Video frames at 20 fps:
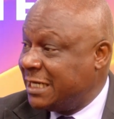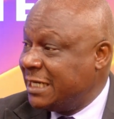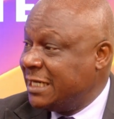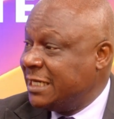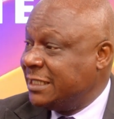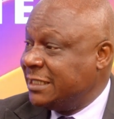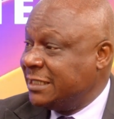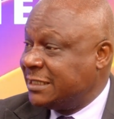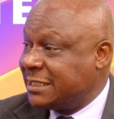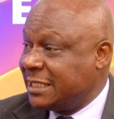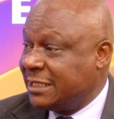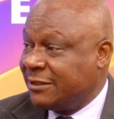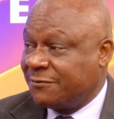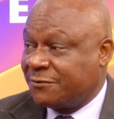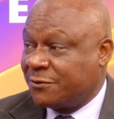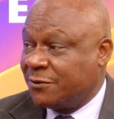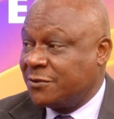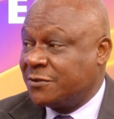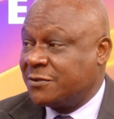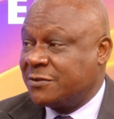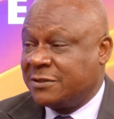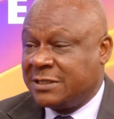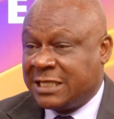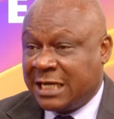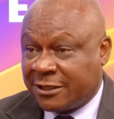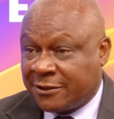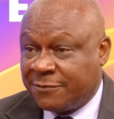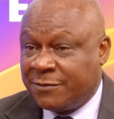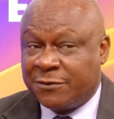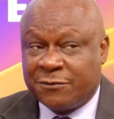they said, of course, the
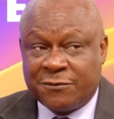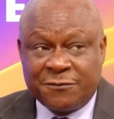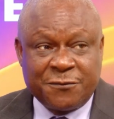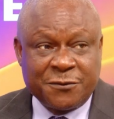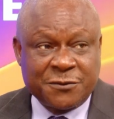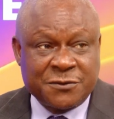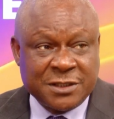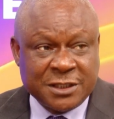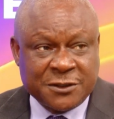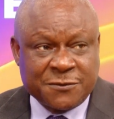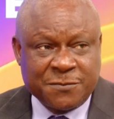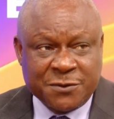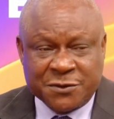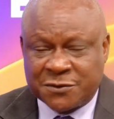agreement was for 6 months.